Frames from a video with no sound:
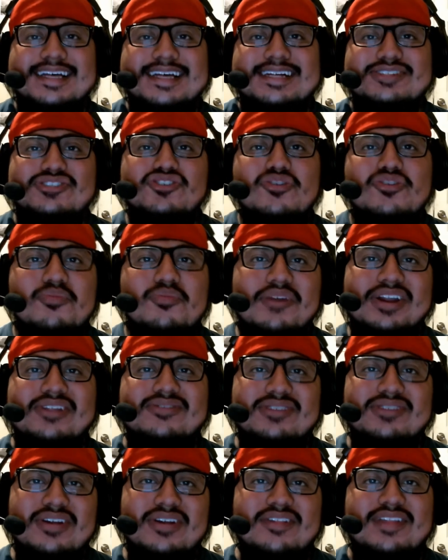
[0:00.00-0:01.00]
Tomb Raider
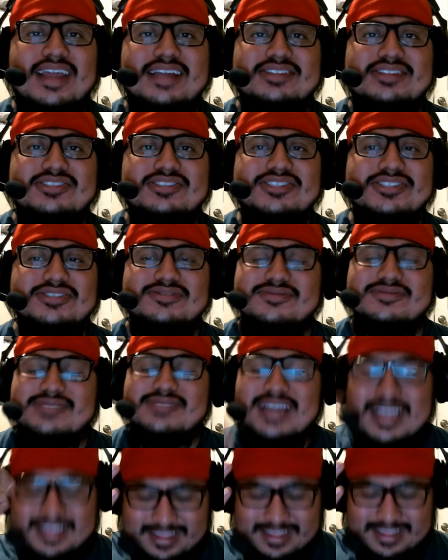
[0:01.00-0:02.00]
does that too.
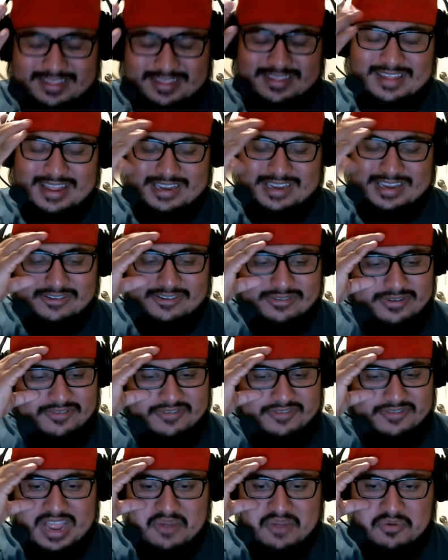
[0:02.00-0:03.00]
I knew I
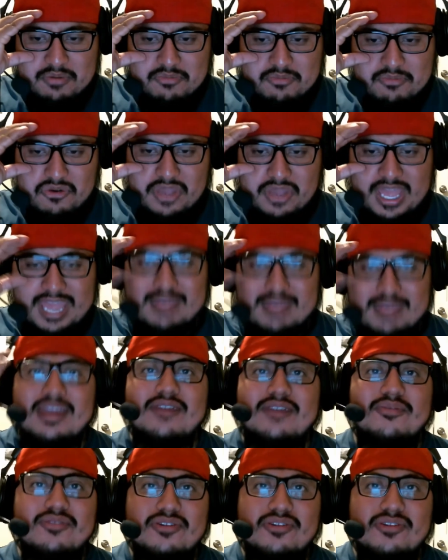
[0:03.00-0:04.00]
forgot one more game.
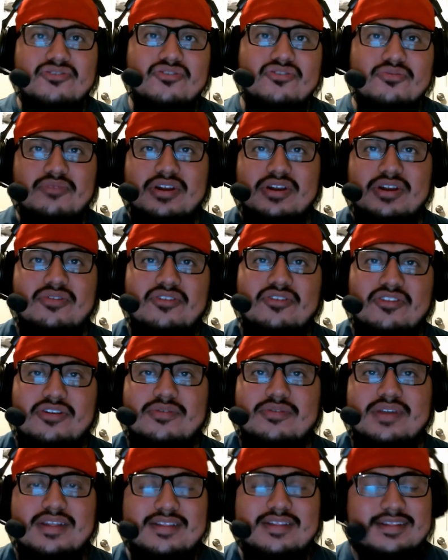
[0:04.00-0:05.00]
It was the Tomb Raider
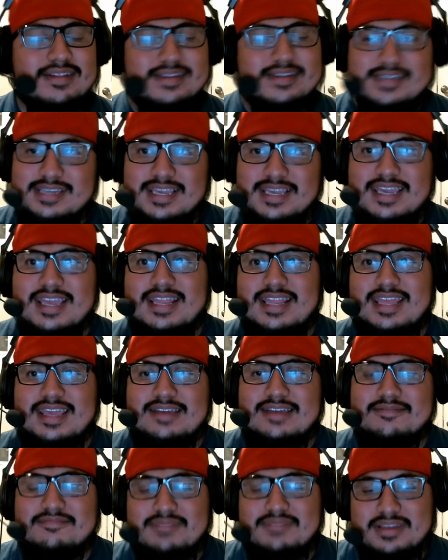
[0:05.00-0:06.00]
series. Idiot.
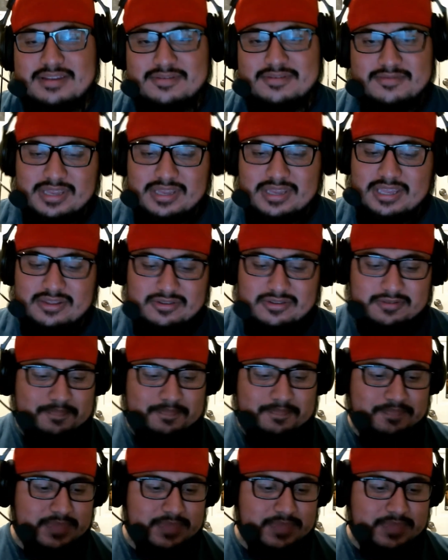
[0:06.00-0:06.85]
What can you do?